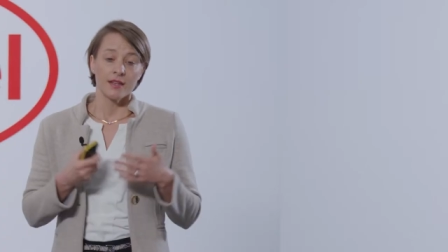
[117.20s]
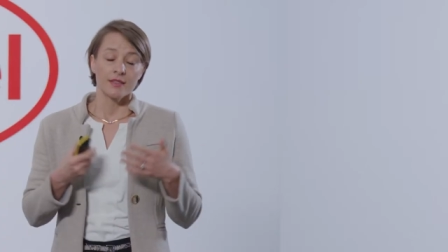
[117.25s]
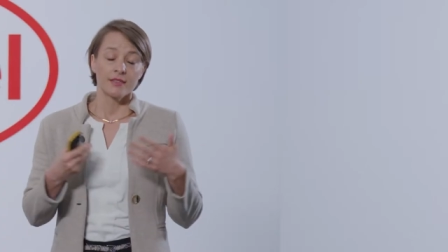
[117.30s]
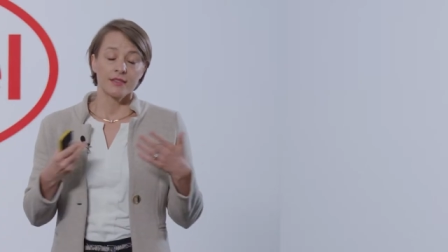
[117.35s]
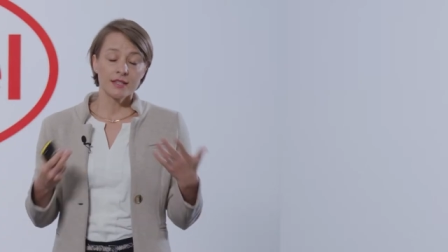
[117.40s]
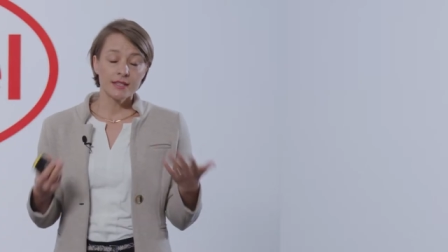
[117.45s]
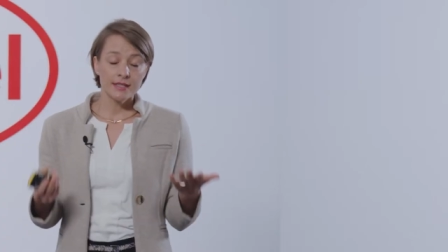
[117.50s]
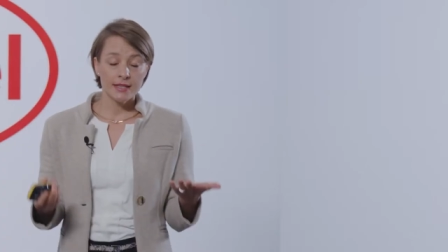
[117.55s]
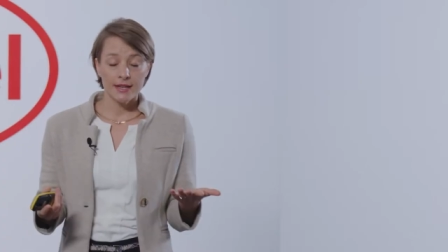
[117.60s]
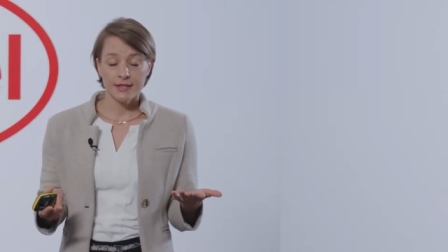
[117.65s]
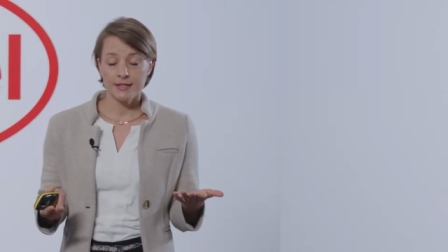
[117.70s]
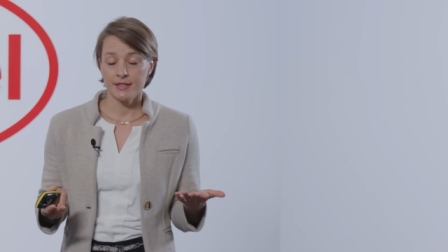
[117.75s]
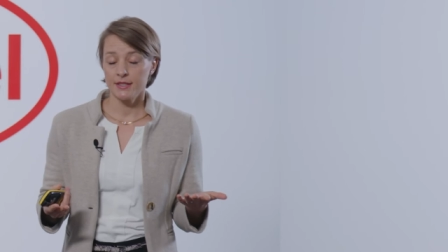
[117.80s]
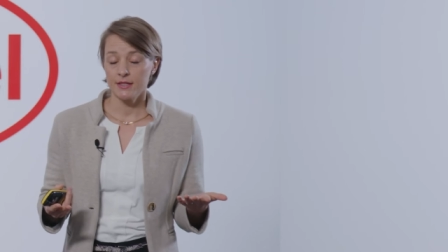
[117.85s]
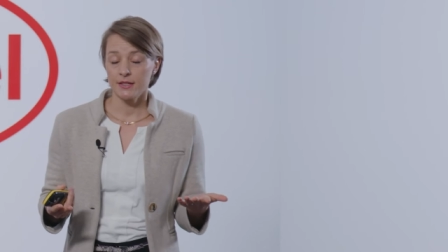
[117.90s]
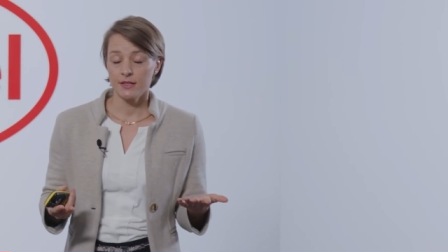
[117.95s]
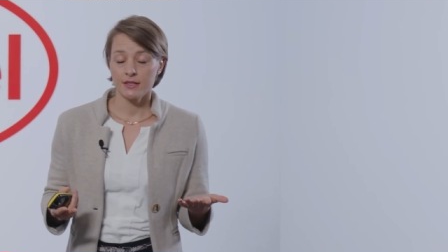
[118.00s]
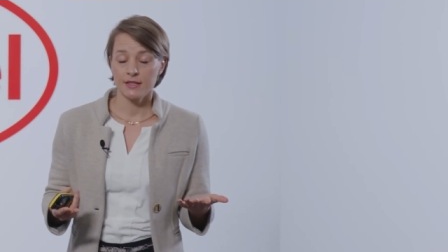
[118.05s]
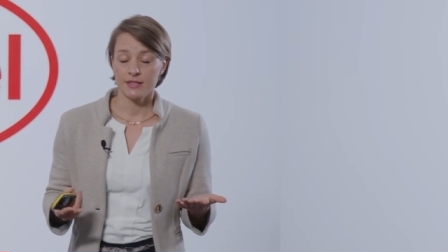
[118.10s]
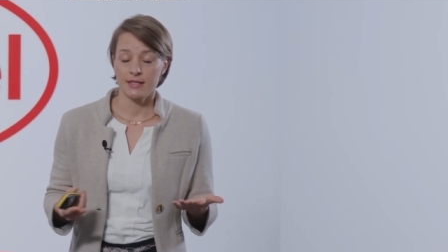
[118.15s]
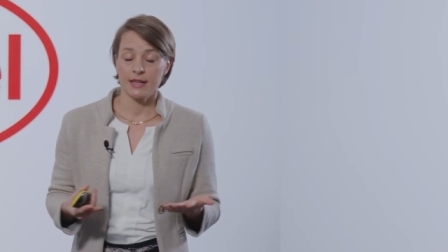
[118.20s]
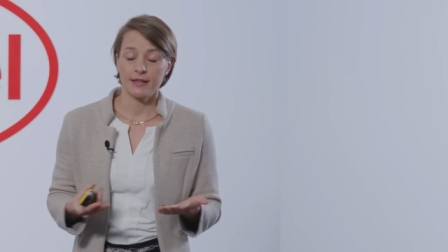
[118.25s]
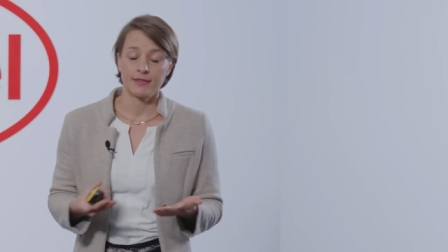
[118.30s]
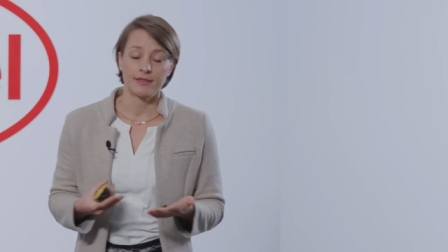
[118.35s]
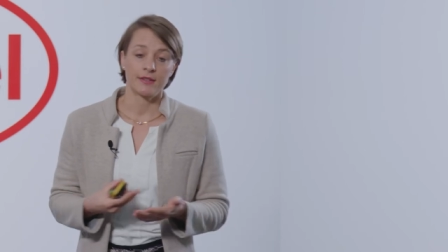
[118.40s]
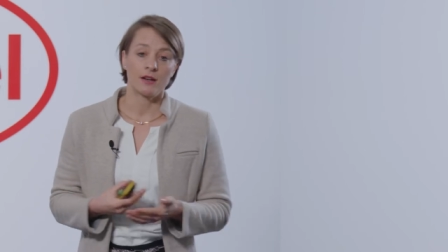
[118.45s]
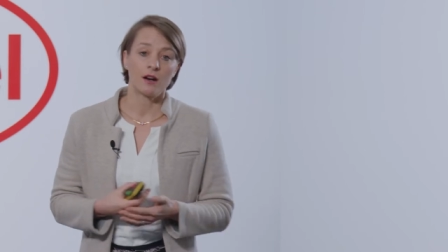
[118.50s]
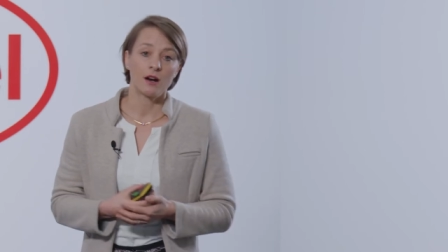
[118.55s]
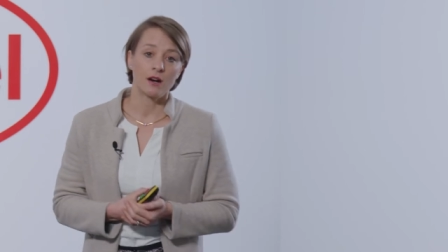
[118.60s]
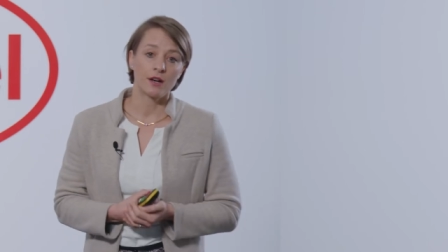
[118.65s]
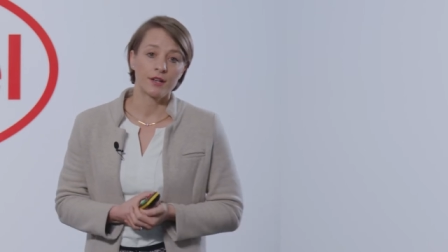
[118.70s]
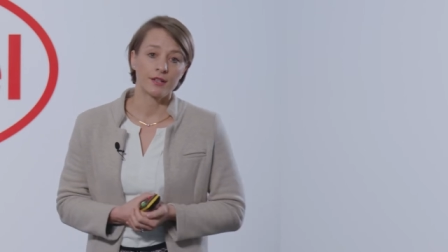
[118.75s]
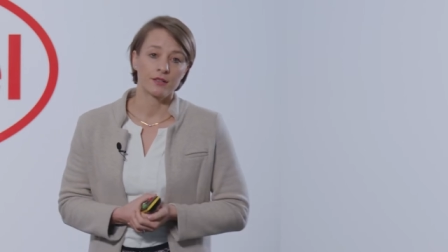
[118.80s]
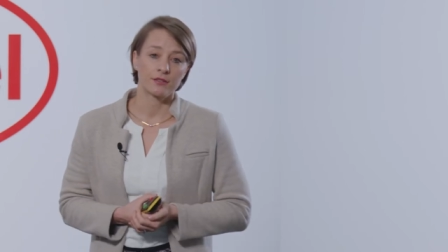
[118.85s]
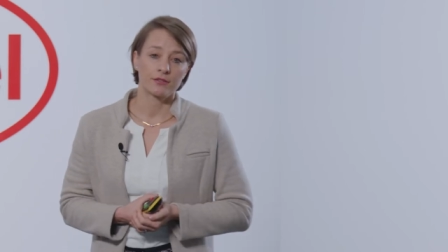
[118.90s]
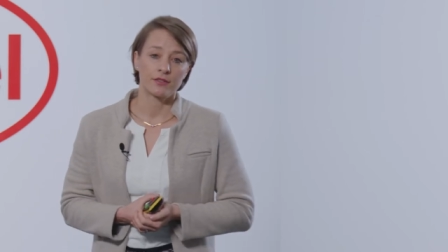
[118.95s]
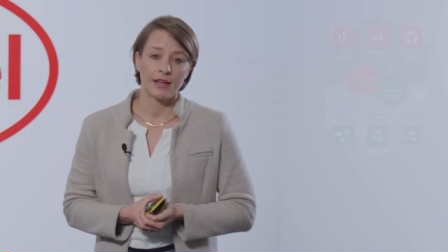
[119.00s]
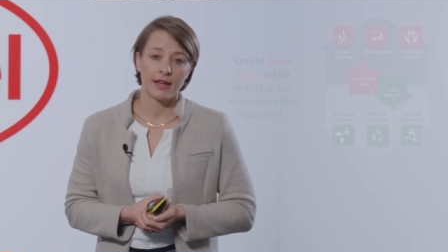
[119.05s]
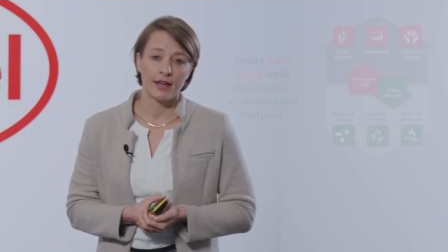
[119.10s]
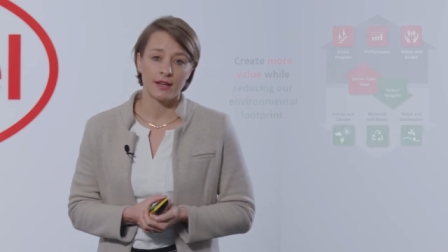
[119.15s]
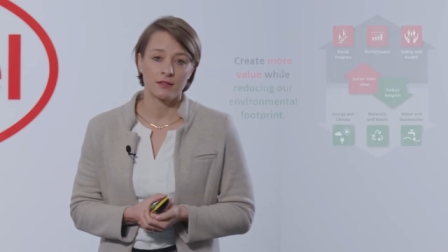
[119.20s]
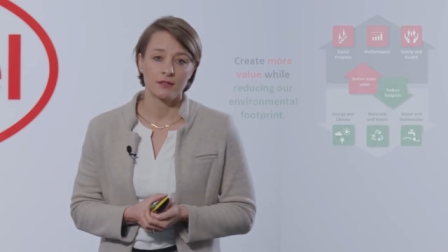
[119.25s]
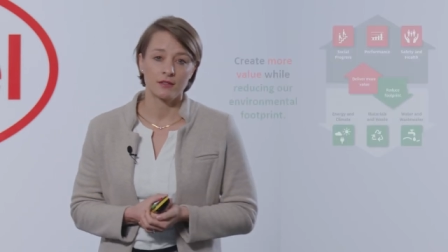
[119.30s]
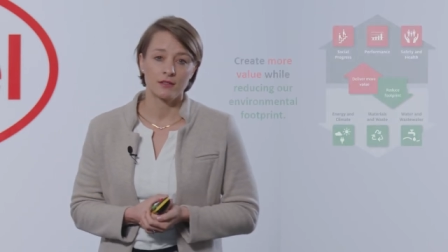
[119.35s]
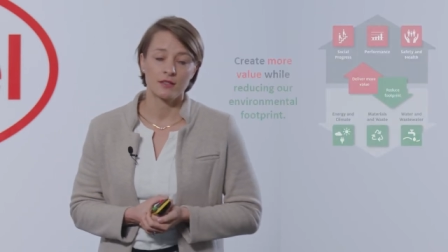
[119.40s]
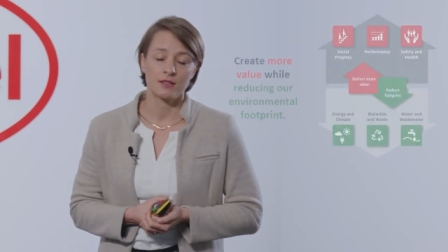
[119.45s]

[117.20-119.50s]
This idea is at the heart of the Henkel